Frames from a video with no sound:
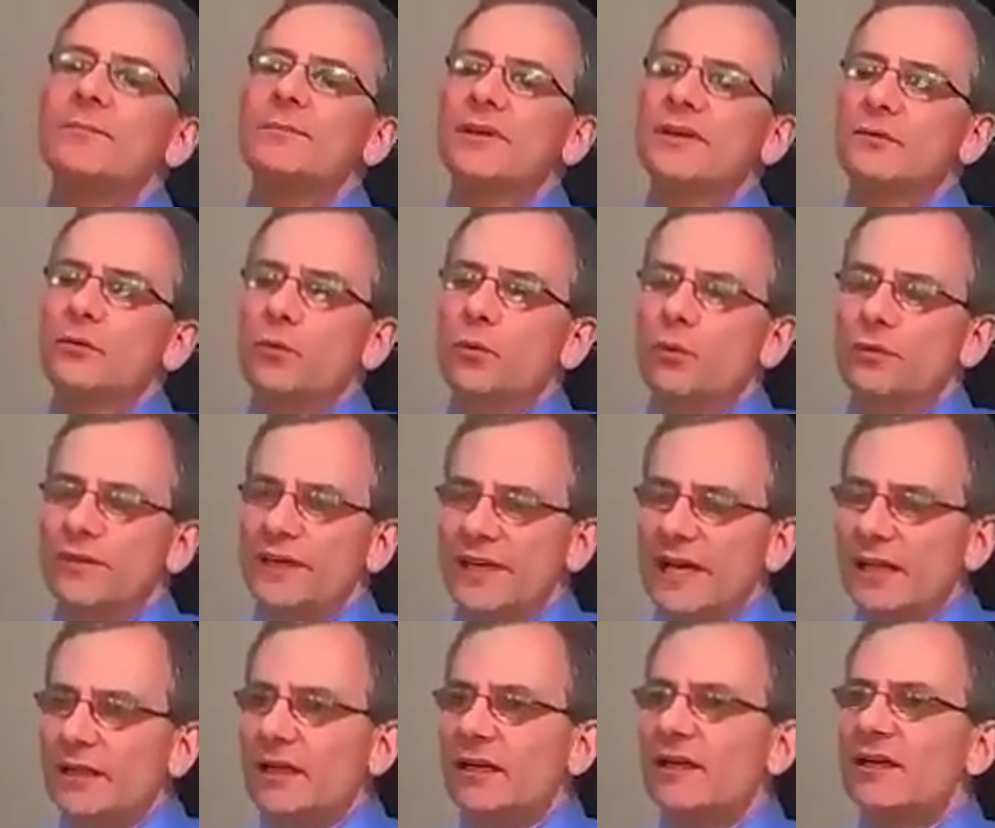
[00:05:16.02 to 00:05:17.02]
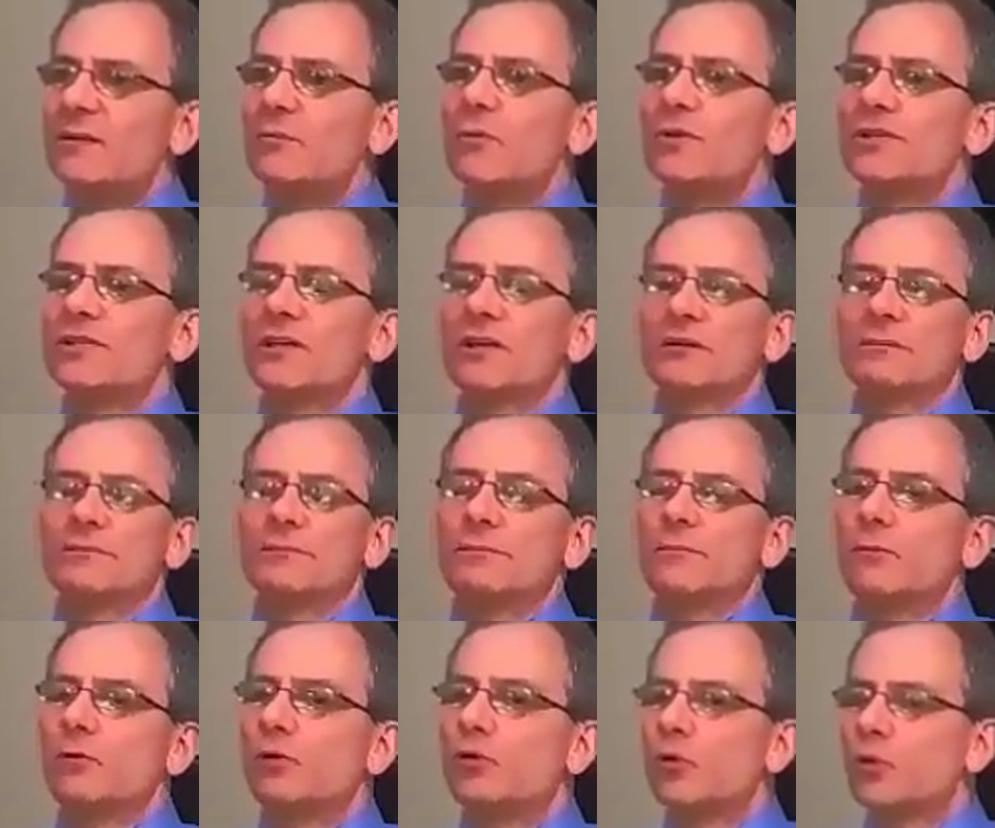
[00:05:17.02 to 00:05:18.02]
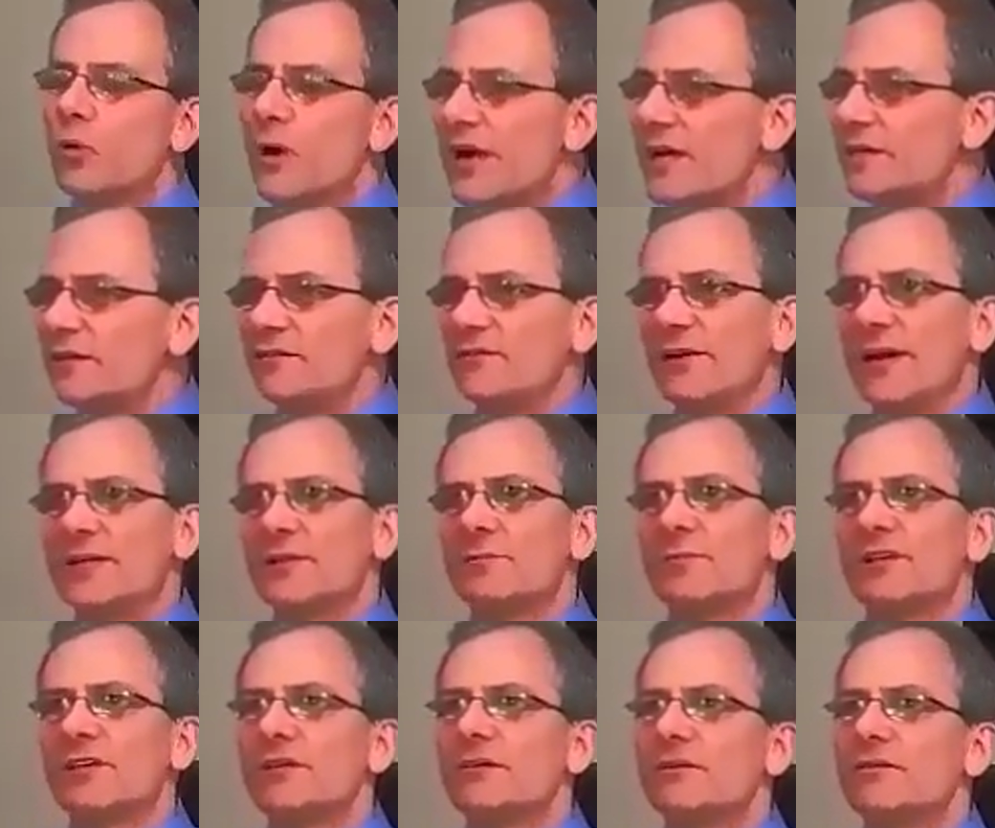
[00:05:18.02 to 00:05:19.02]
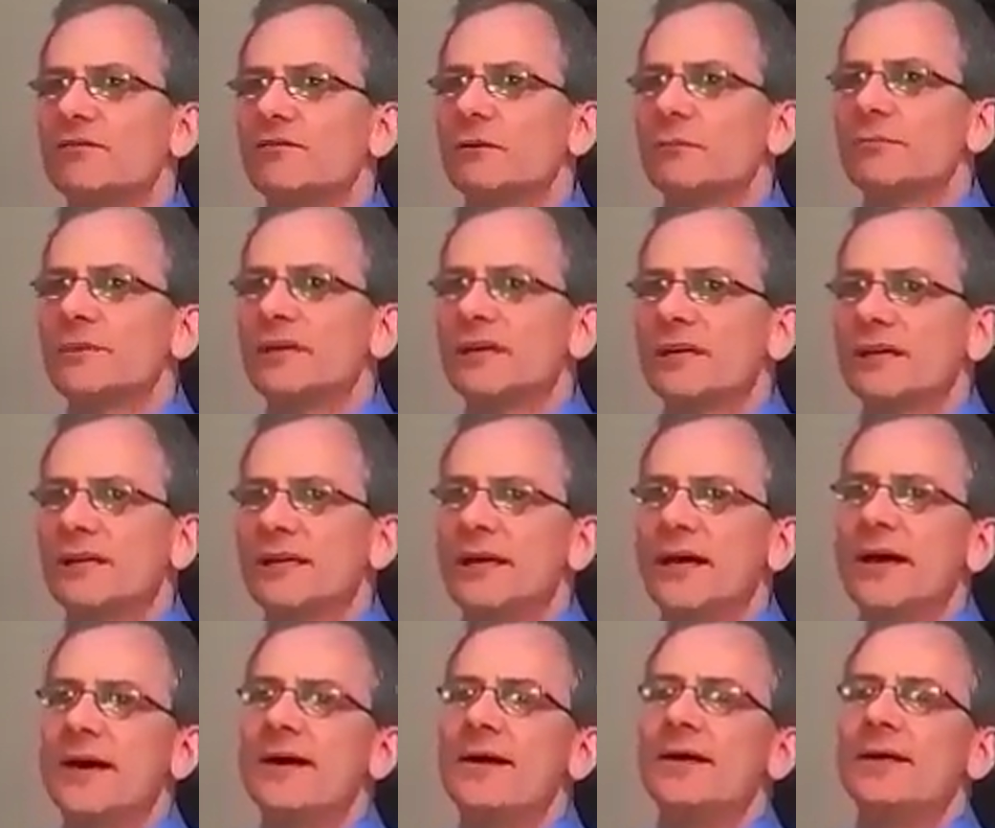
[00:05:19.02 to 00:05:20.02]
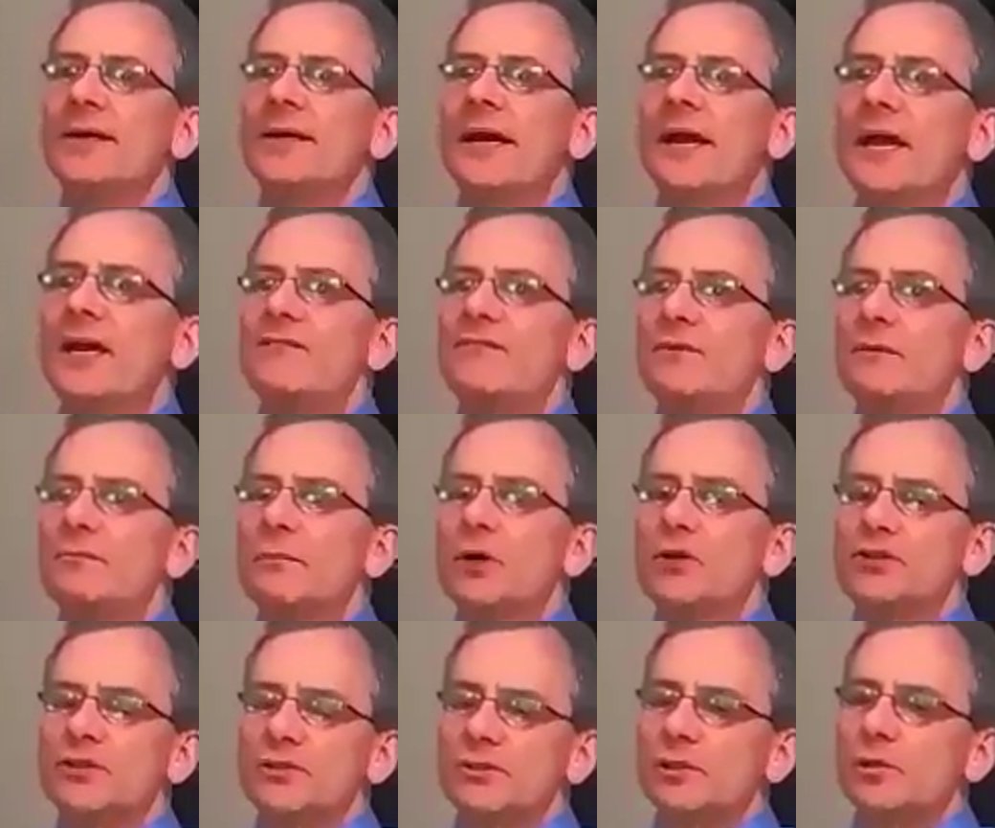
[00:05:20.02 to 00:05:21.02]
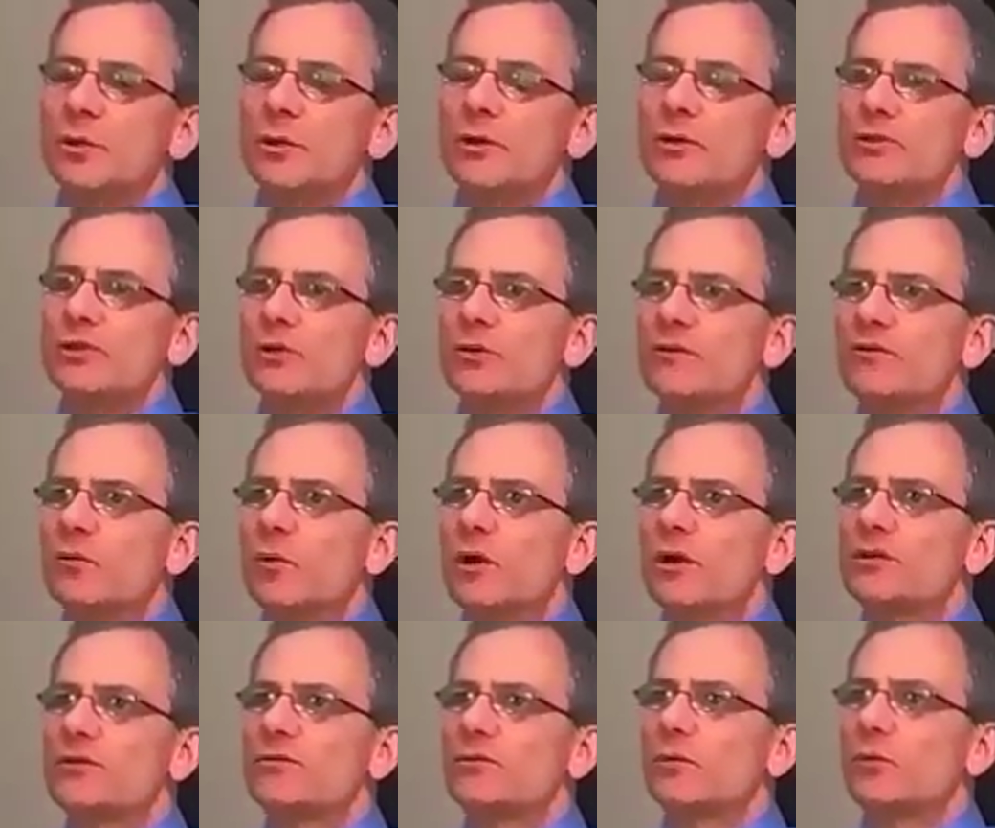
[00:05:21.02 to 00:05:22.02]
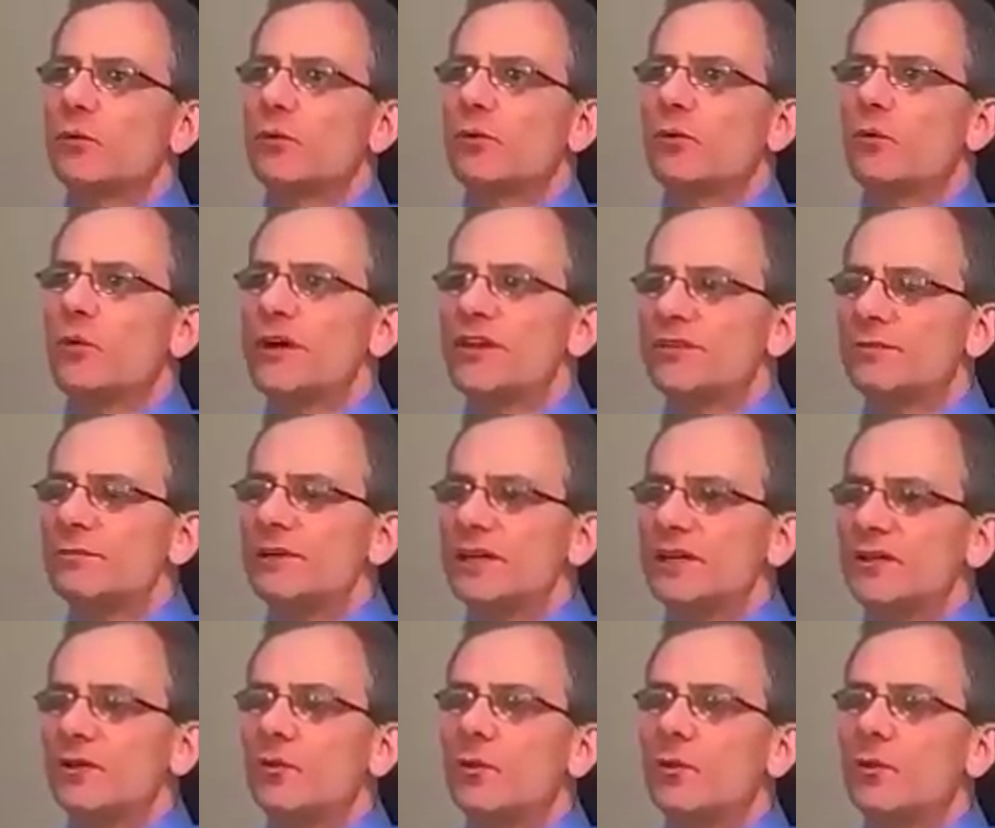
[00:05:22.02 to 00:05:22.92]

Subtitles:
But the LLM was a great investment for me and for most of the lawyers who have worked with me.